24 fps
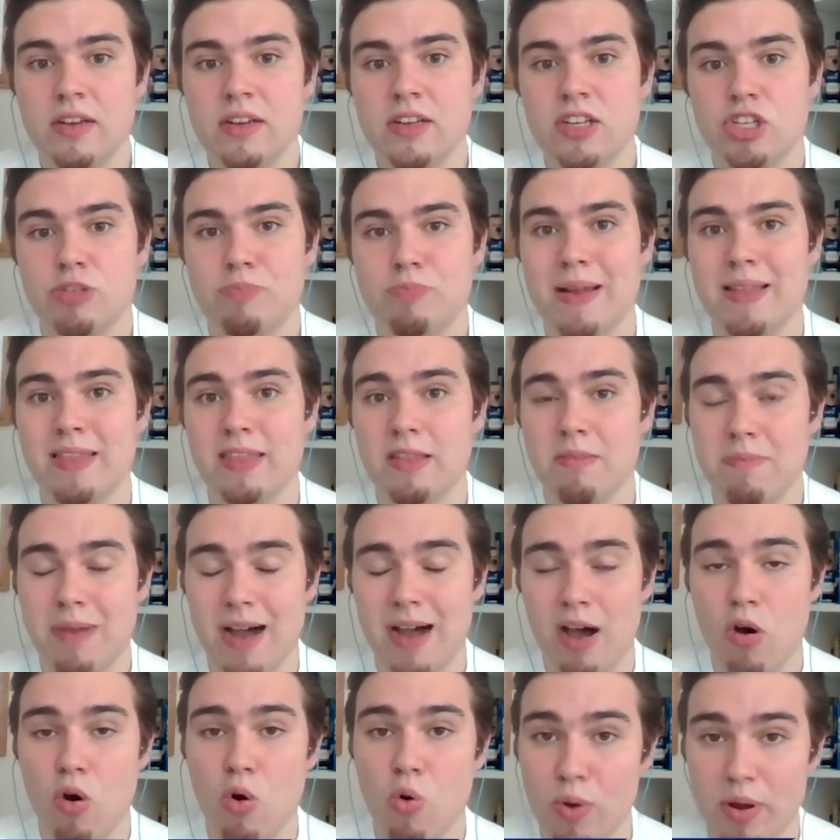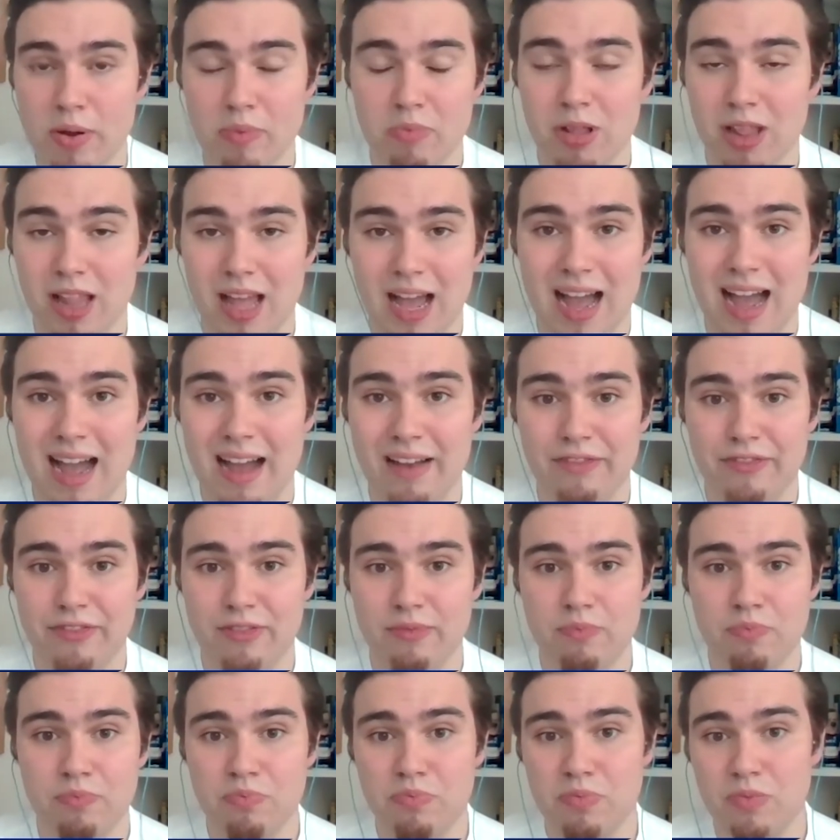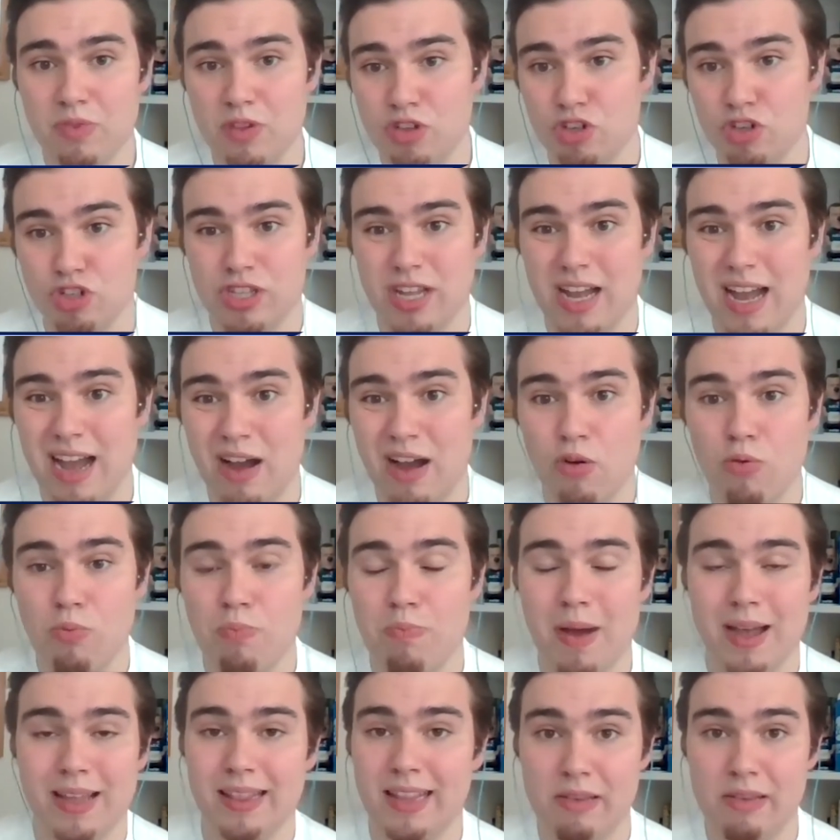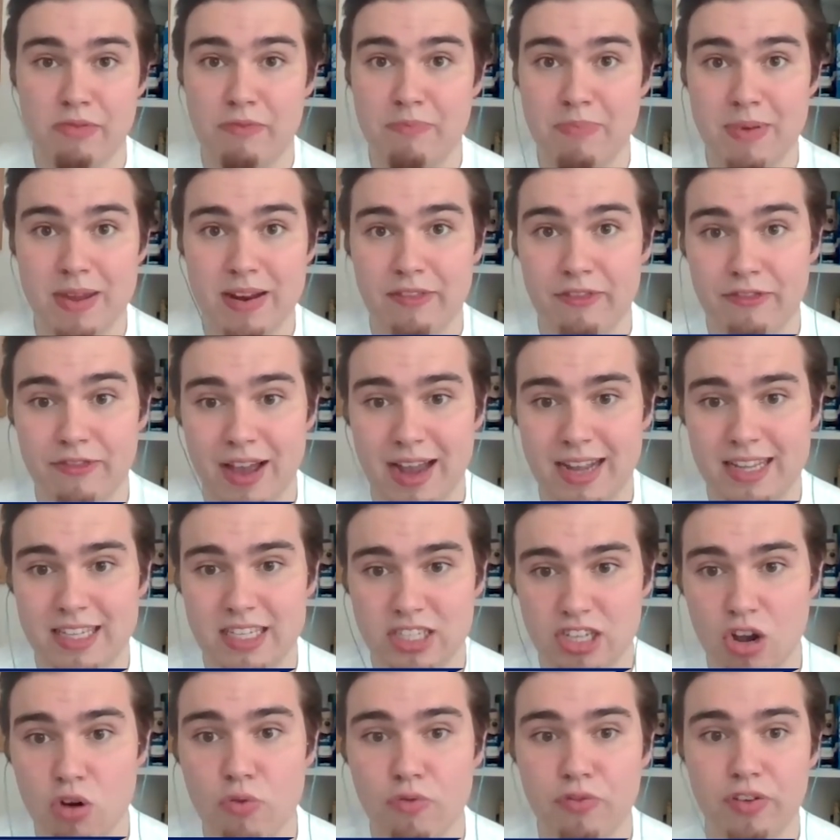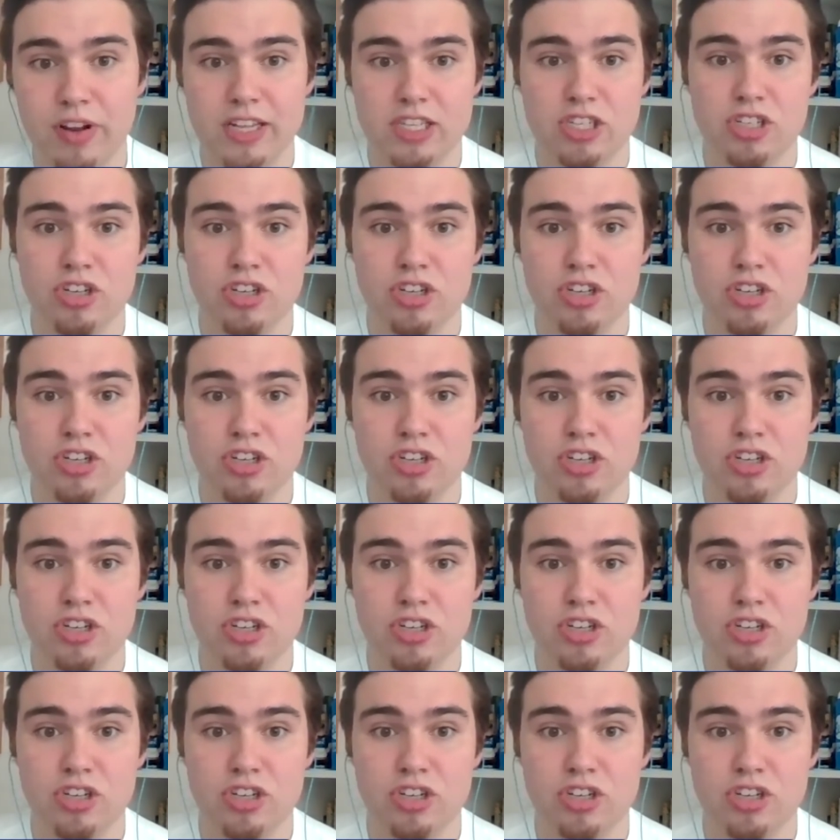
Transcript: spending power we will have and just how badly we've been affected. Hopefully it's